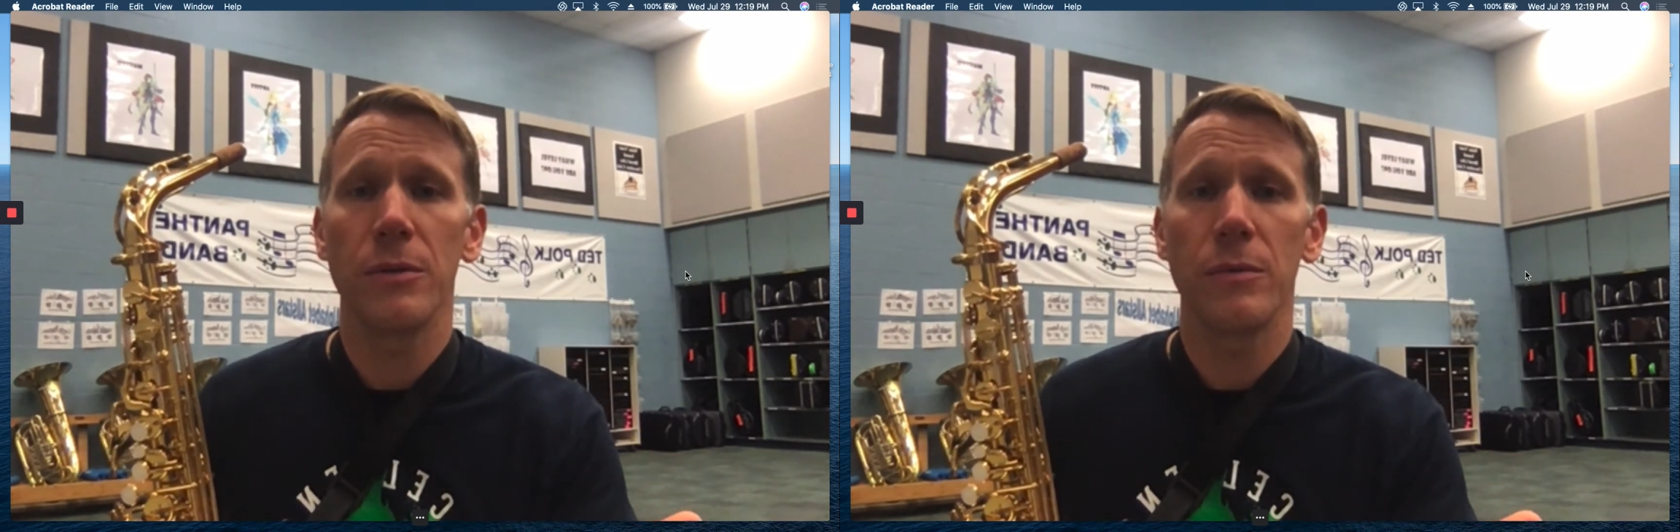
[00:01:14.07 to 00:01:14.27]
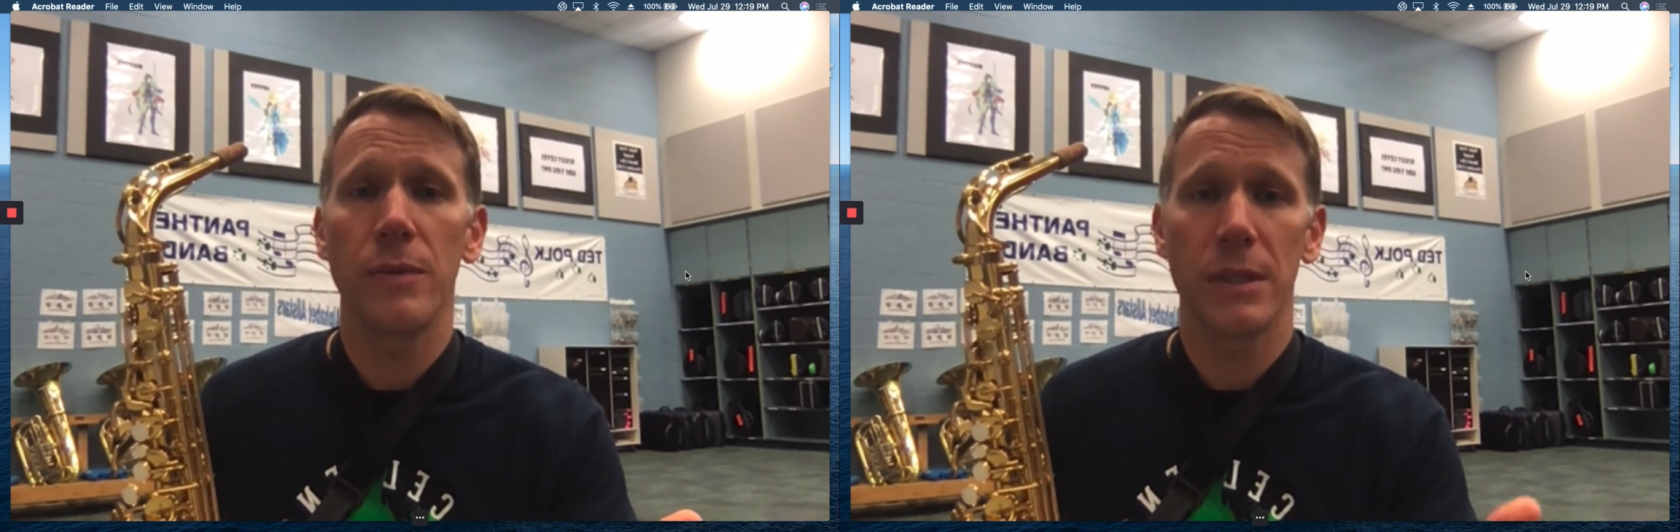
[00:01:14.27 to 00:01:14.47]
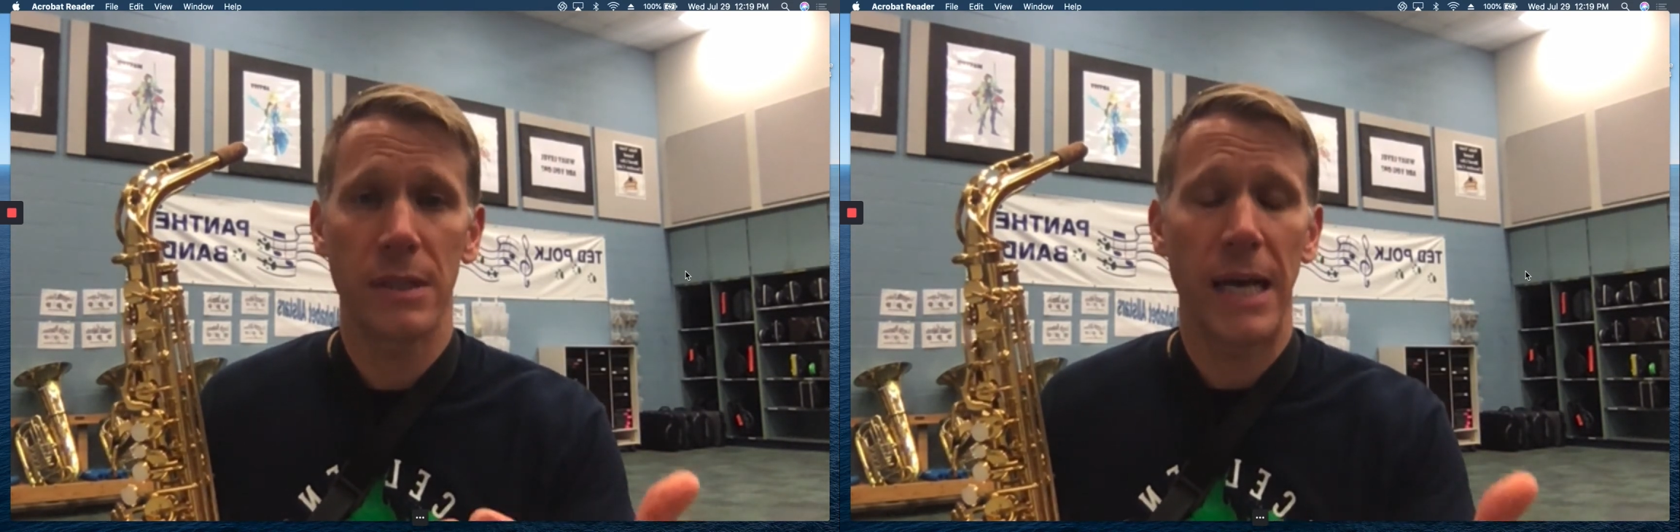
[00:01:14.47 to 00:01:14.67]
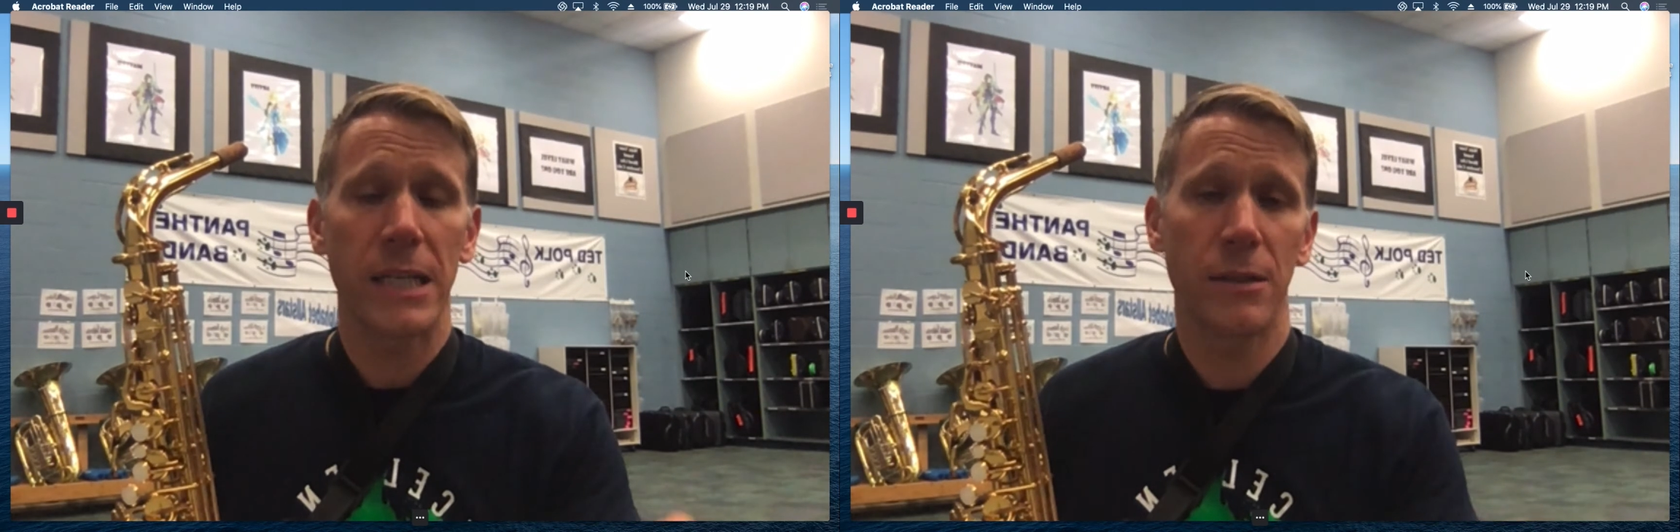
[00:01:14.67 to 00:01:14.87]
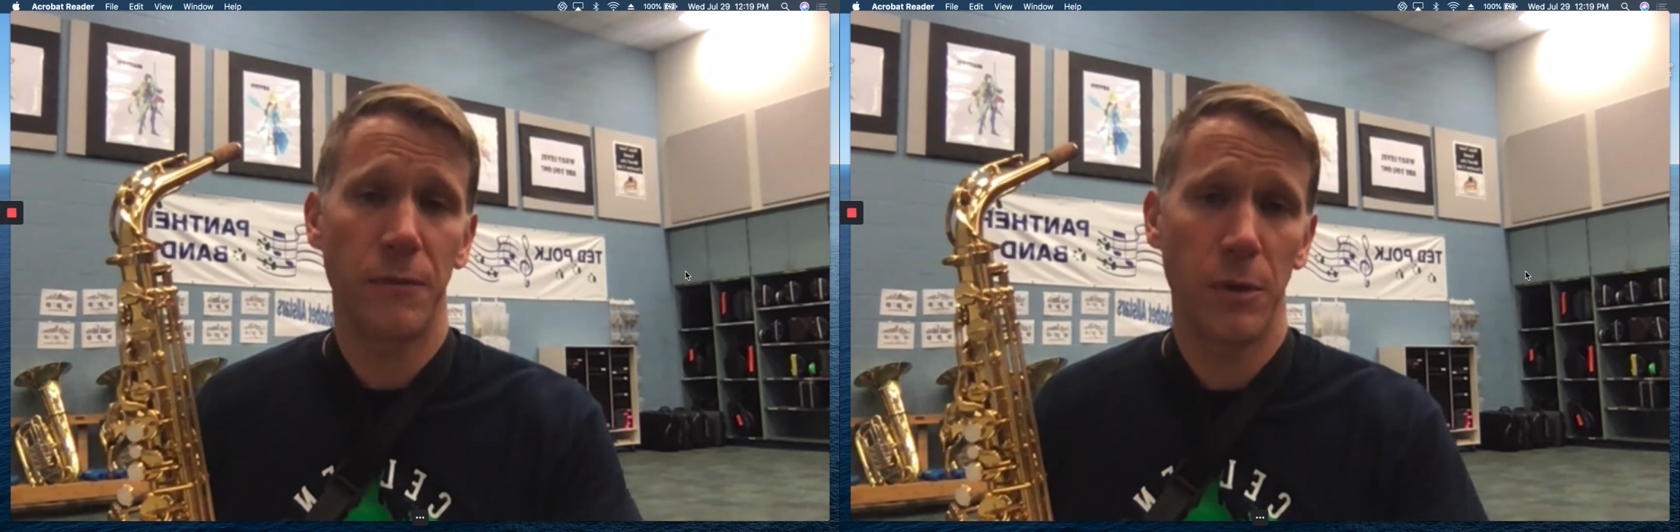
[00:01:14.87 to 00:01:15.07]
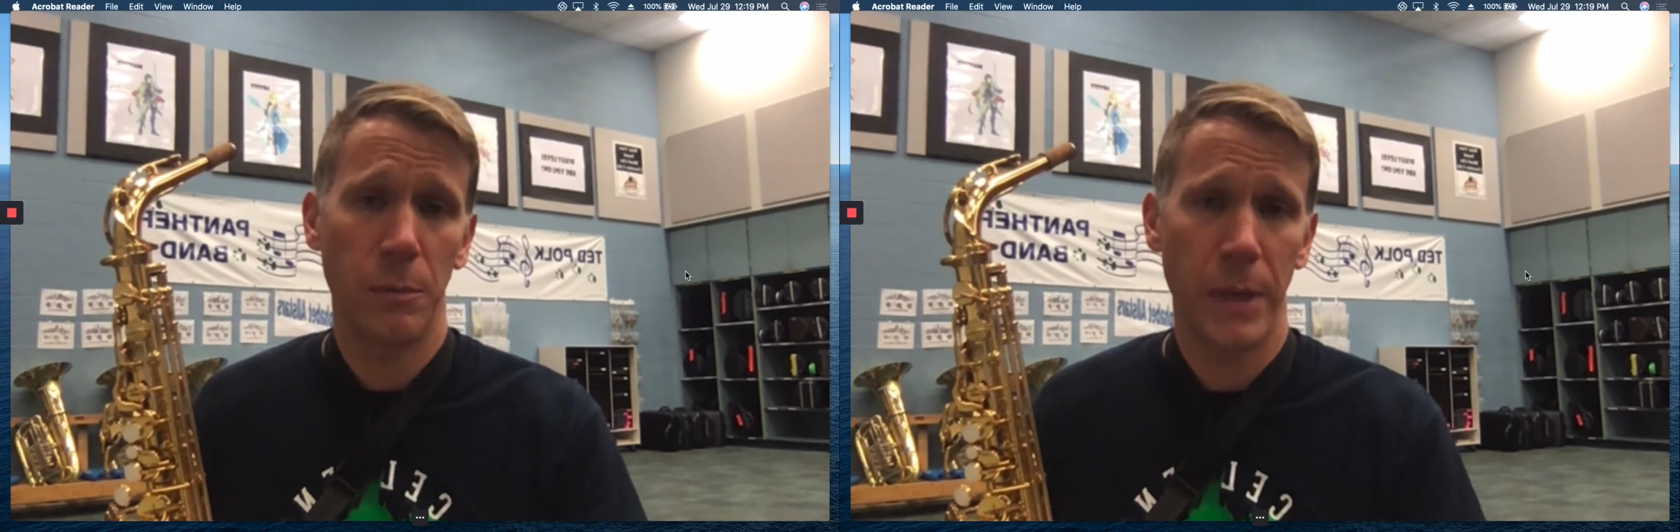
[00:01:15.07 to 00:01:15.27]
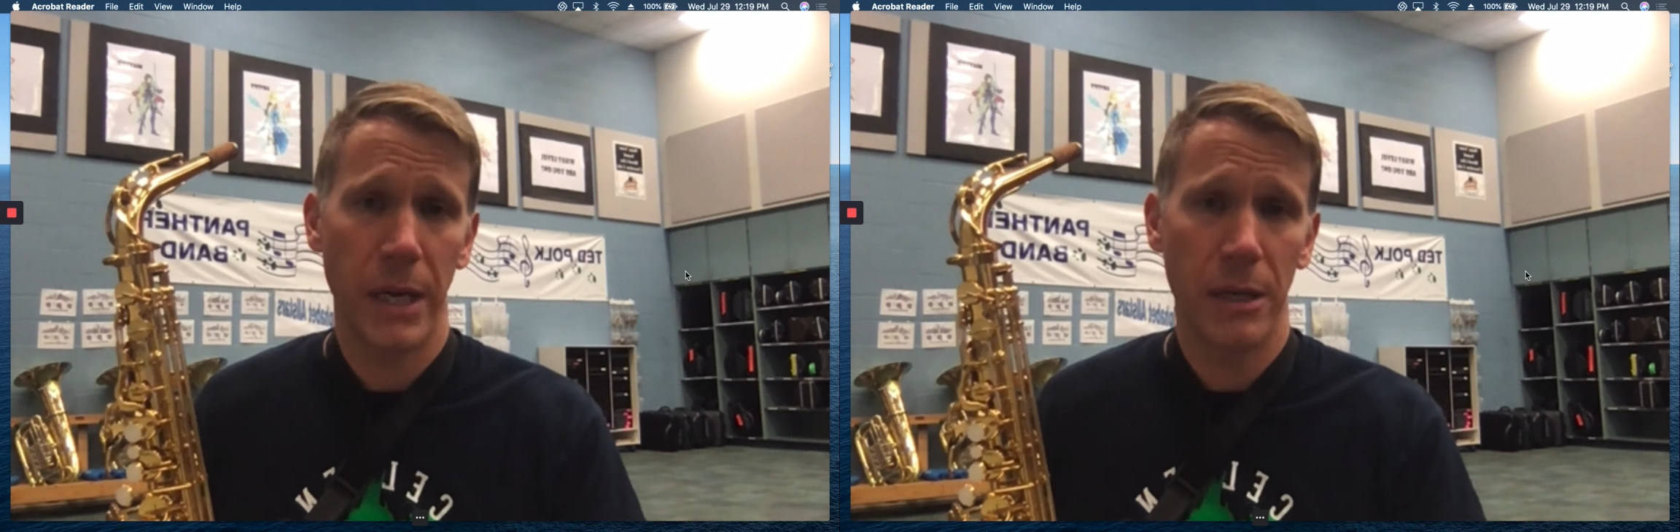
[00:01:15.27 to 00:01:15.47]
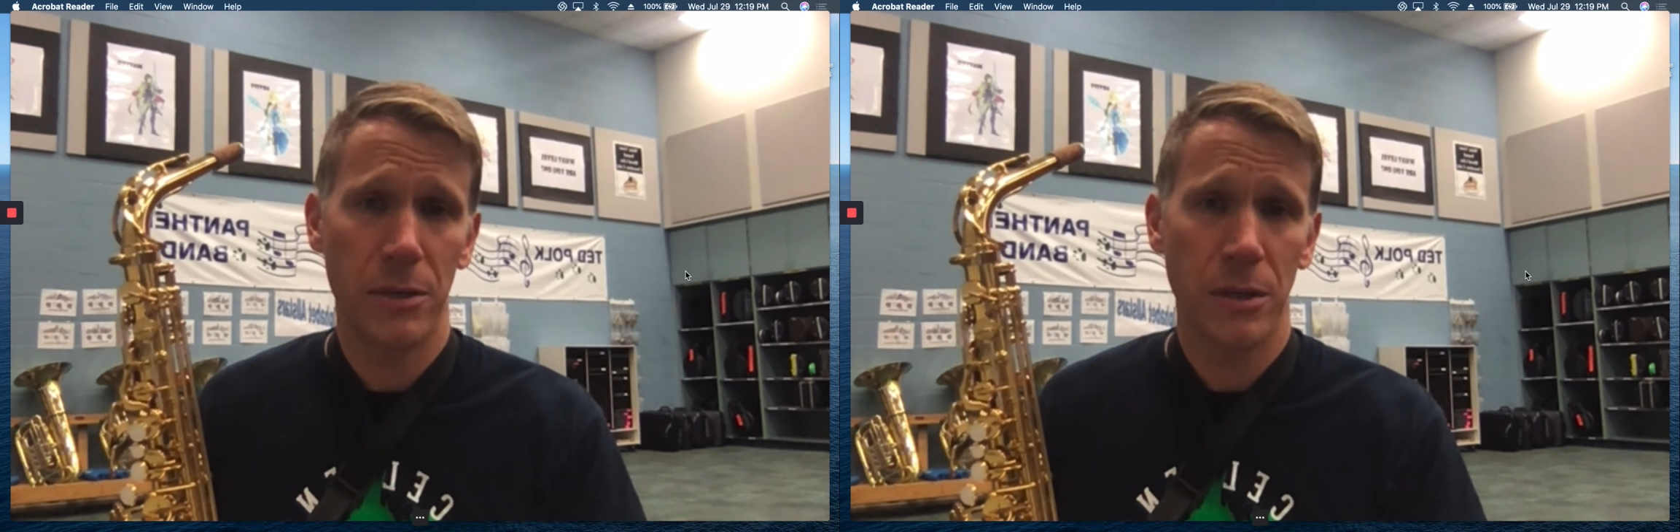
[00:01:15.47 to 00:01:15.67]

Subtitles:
the saxophone page,